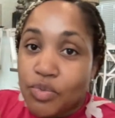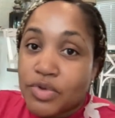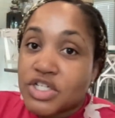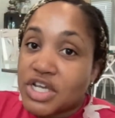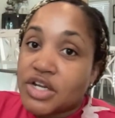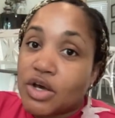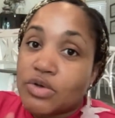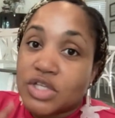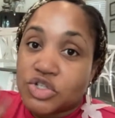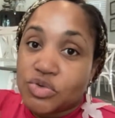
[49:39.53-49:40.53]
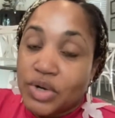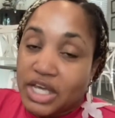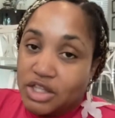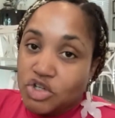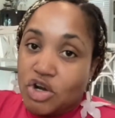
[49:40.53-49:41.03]
she knows that you want to
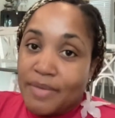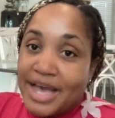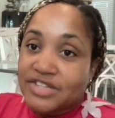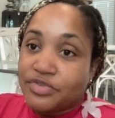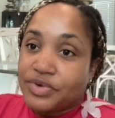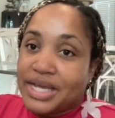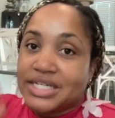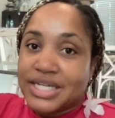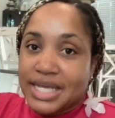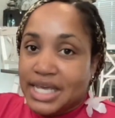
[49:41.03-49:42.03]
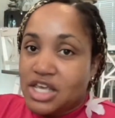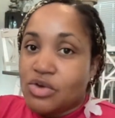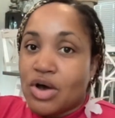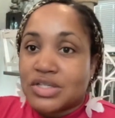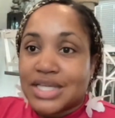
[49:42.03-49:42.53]
get the Chocolate Master free, and she can get you
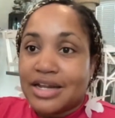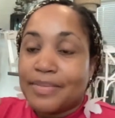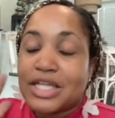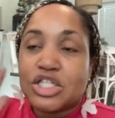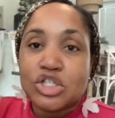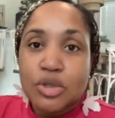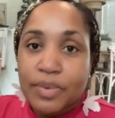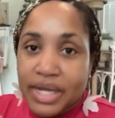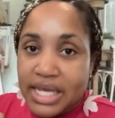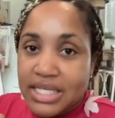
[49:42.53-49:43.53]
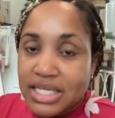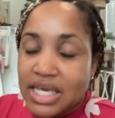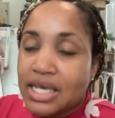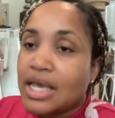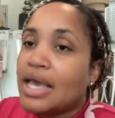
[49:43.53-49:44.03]
all set up. It's super
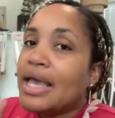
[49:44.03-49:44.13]
easy.